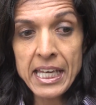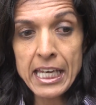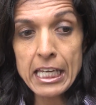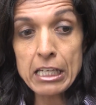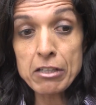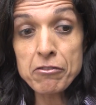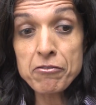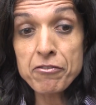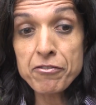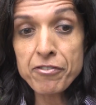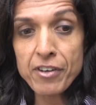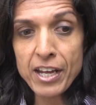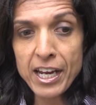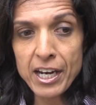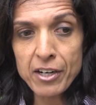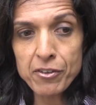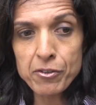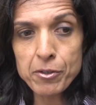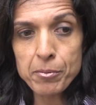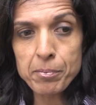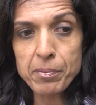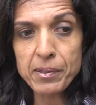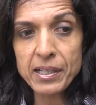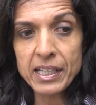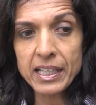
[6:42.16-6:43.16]

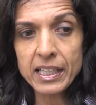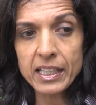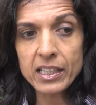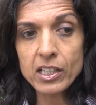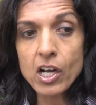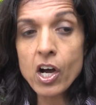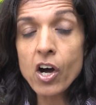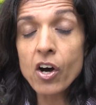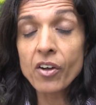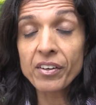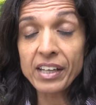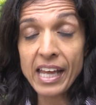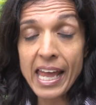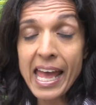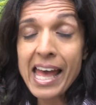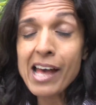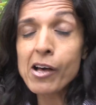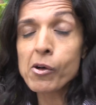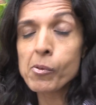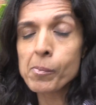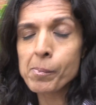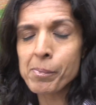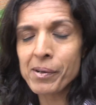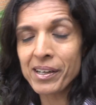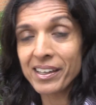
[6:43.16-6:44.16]
invariably can't
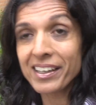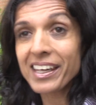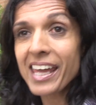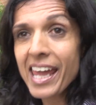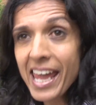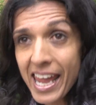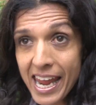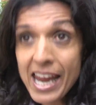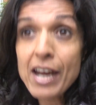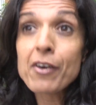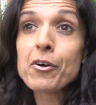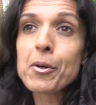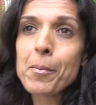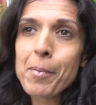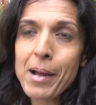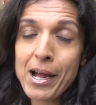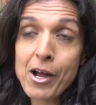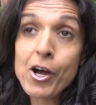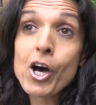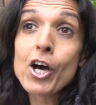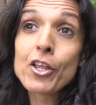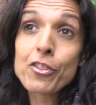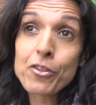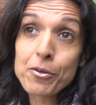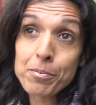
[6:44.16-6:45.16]
help but care
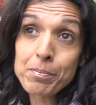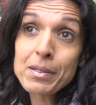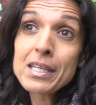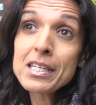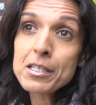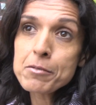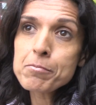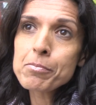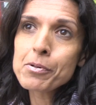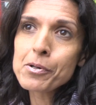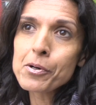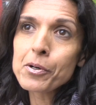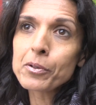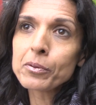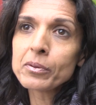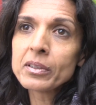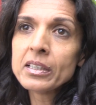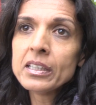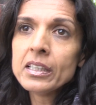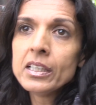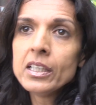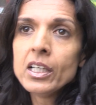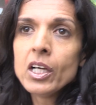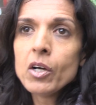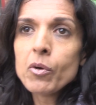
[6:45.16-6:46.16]
about other people.
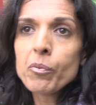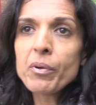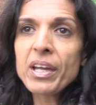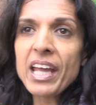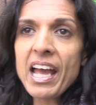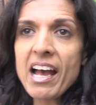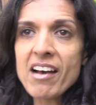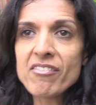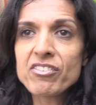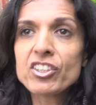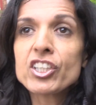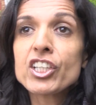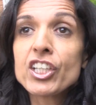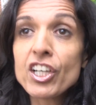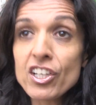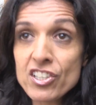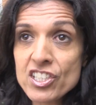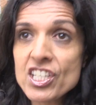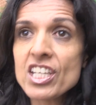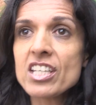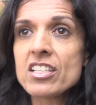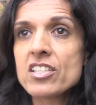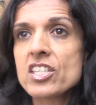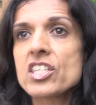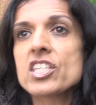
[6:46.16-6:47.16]
We have a
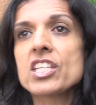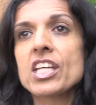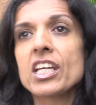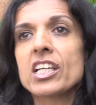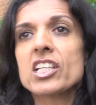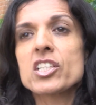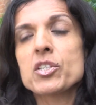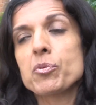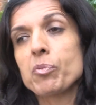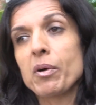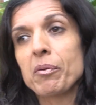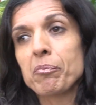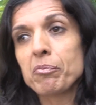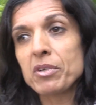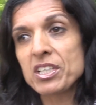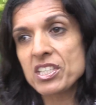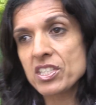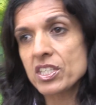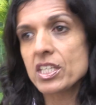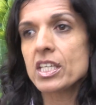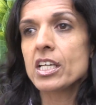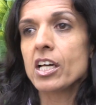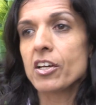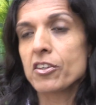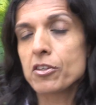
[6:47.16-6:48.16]
gut instinct when we
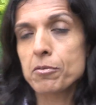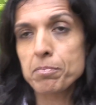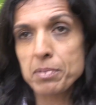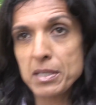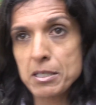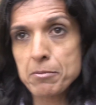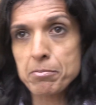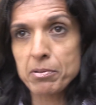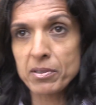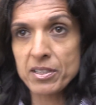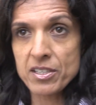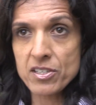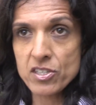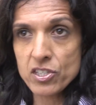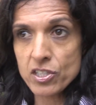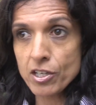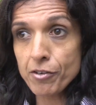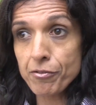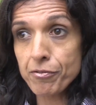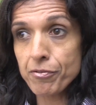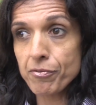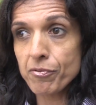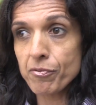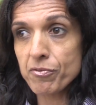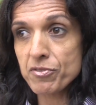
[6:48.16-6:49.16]
see other people in
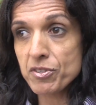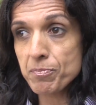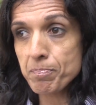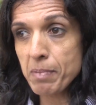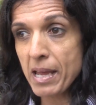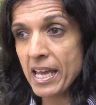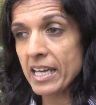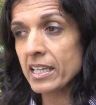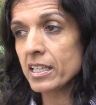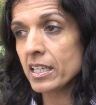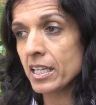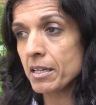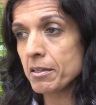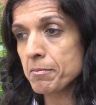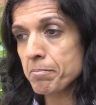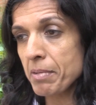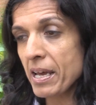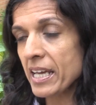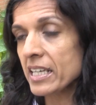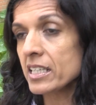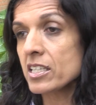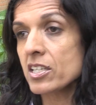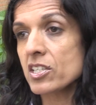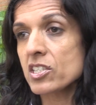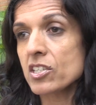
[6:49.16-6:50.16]

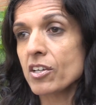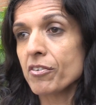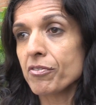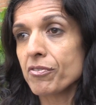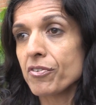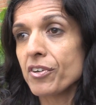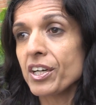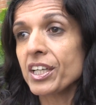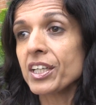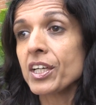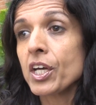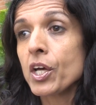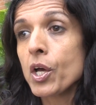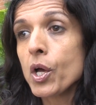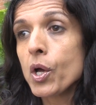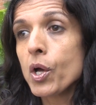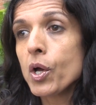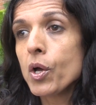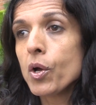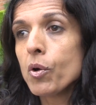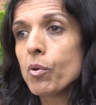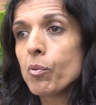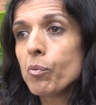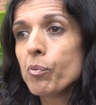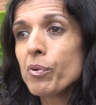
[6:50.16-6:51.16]
pain and suffering.
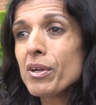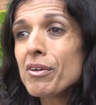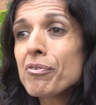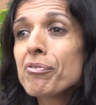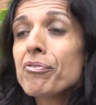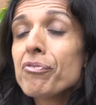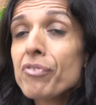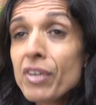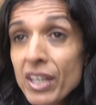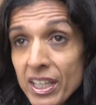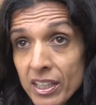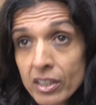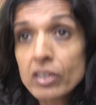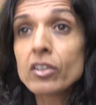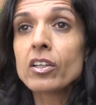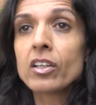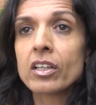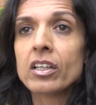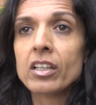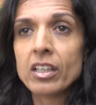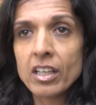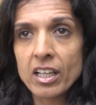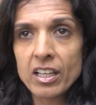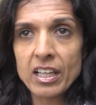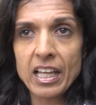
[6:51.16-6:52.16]
We feel
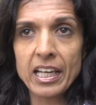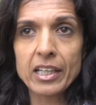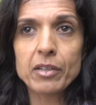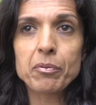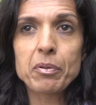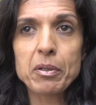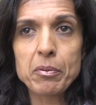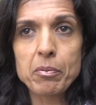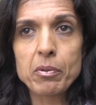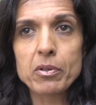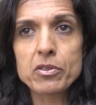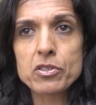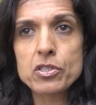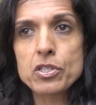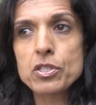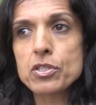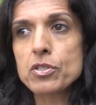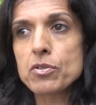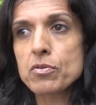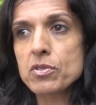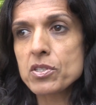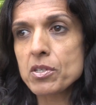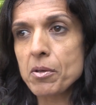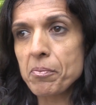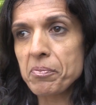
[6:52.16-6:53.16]
like we want to
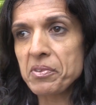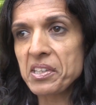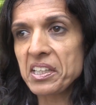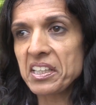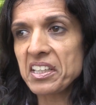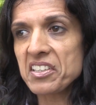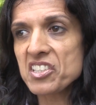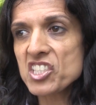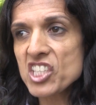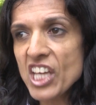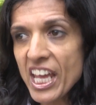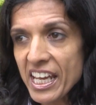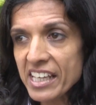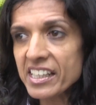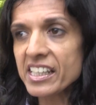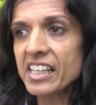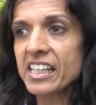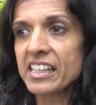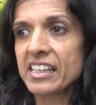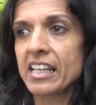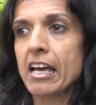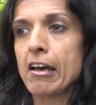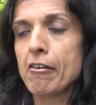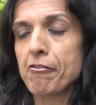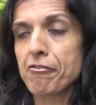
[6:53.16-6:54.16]
do something, and
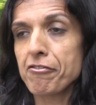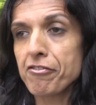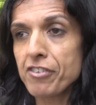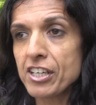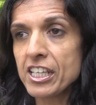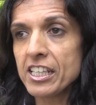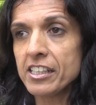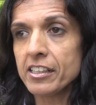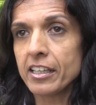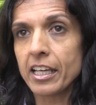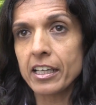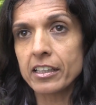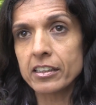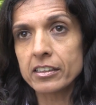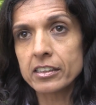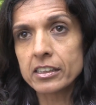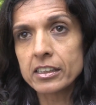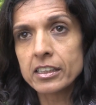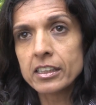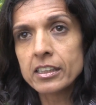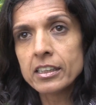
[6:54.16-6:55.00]
taking that feeling